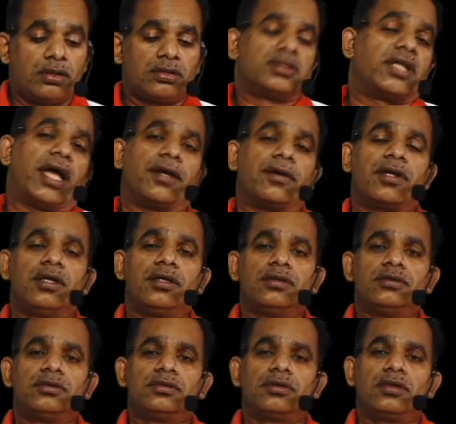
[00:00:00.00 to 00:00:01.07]
Then,
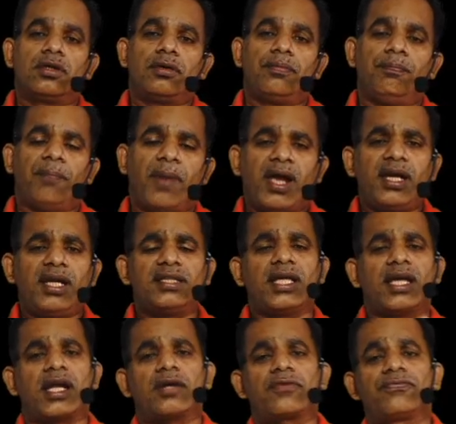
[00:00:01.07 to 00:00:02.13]
mainly
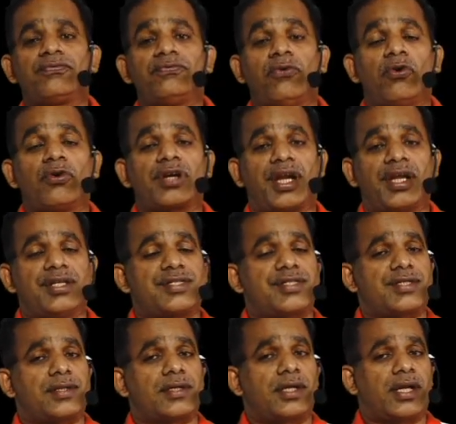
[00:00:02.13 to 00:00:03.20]
there are 4 rates,